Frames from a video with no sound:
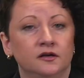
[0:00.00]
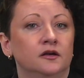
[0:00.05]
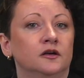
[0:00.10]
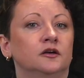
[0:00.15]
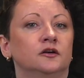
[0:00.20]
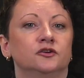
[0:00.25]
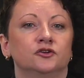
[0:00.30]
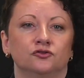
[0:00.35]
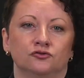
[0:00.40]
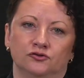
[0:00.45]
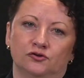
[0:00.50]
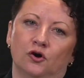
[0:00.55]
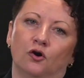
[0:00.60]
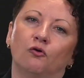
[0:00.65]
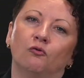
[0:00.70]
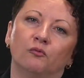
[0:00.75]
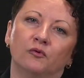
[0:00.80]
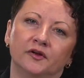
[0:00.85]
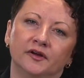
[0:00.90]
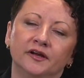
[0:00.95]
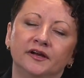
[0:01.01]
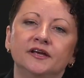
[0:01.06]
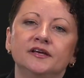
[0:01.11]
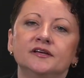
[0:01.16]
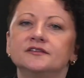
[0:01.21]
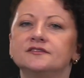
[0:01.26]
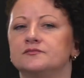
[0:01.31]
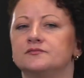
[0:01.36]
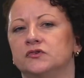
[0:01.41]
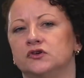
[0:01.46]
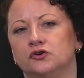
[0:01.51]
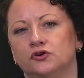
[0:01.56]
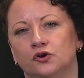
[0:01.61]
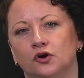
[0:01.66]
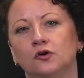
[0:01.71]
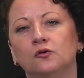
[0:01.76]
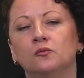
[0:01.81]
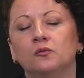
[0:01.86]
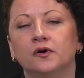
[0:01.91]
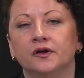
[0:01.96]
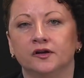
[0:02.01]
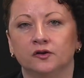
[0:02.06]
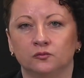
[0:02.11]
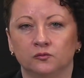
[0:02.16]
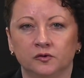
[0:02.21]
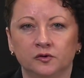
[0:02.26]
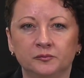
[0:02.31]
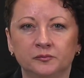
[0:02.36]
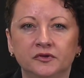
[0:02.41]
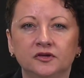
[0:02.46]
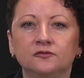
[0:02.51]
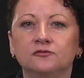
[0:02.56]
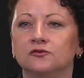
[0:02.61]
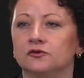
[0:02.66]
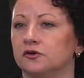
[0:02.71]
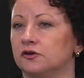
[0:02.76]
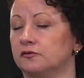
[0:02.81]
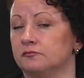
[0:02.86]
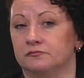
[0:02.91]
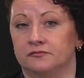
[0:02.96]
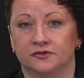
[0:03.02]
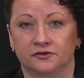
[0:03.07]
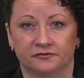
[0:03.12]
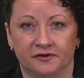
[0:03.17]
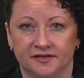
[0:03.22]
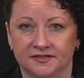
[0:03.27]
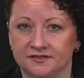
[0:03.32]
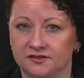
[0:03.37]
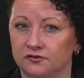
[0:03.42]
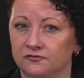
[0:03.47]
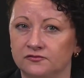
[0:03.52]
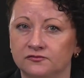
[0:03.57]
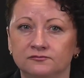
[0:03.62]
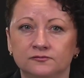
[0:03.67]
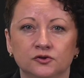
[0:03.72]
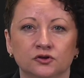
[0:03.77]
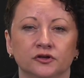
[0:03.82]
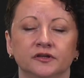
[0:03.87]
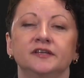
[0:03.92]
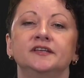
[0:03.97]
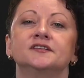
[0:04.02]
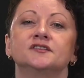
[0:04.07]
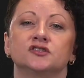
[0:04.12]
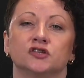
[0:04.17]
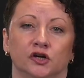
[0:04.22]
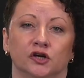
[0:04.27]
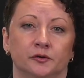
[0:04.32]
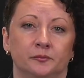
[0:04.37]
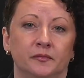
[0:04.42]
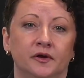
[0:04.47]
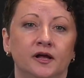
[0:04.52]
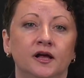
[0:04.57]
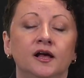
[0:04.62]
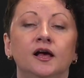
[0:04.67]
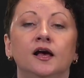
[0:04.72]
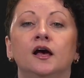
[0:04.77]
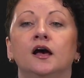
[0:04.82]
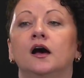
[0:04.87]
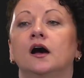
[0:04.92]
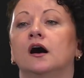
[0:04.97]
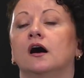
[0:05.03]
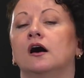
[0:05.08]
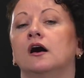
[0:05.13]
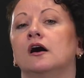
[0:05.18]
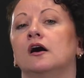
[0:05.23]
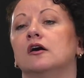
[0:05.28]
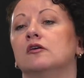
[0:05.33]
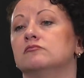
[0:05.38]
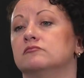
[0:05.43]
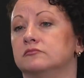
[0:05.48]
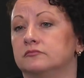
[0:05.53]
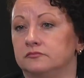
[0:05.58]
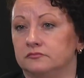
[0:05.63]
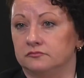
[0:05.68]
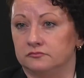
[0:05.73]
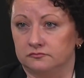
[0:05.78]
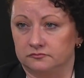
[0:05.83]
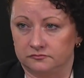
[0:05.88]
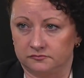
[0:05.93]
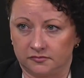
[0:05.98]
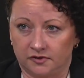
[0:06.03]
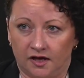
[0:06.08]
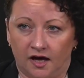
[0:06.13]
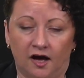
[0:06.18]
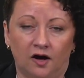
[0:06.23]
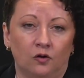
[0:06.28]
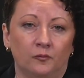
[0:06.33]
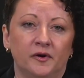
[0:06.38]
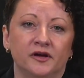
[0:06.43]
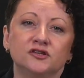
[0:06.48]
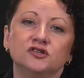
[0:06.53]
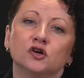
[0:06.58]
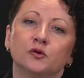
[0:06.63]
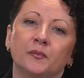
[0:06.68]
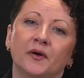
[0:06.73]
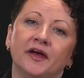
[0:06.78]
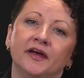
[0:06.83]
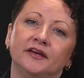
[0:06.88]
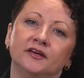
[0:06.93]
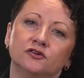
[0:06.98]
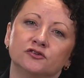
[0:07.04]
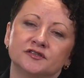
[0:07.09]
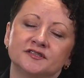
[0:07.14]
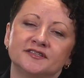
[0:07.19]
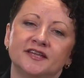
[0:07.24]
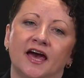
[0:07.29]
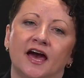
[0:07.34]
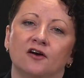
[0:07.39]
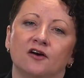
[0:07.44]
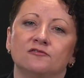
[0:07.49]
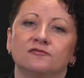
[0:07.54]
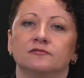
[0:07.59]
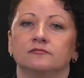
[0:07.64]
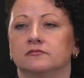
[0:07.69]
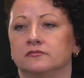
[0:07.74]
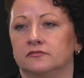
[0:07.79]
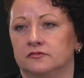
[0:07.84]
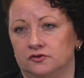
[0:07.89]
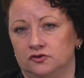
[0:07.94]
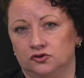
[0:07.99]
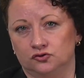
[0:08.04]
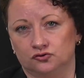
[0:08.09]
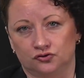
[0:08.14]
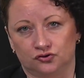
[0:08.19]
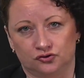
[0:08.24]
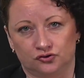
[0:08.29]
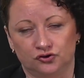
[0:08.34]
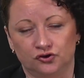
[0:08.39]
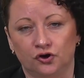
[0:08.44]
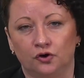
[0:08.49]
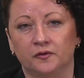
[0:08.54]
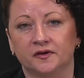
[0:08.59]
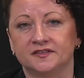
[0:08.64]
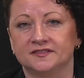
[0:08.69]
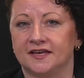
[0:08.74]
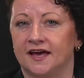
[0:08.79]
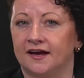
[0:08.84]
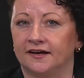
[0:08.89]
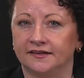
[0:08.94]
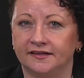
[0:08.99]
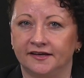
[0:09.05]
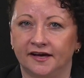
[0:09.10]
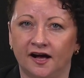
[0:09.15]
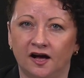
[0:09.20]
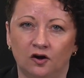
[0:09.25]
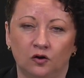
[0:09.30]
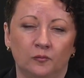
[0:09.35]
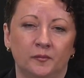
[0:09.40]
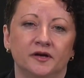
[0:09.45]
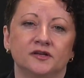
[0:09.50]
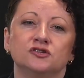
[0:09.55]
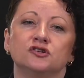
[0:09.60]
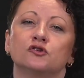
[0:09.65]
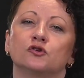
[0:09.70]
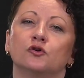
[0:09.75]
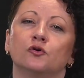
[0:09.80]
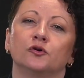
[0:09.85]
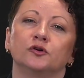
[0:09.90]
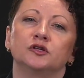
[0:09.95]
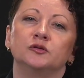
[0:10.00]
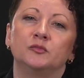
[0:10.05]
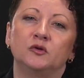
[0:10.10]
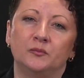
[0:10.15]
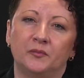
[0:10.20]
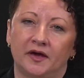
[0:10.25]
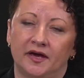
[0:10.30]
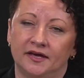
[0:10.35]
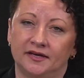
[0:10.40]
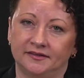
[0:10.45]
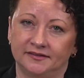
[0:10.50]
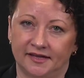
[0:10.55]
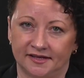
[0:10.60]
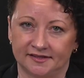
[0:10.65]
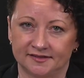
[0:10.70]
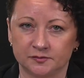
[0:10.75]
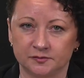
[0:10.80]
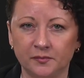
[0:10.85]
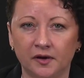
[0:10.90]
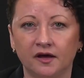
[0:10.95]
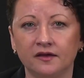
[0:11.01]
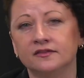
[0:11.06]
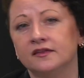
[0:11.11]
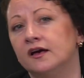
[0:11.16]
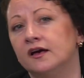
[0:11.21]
You know what it is, you know what it will be for the rest of your lease term. um, how much you're paying your staff. You should know exactly how much you're going to be paying next month.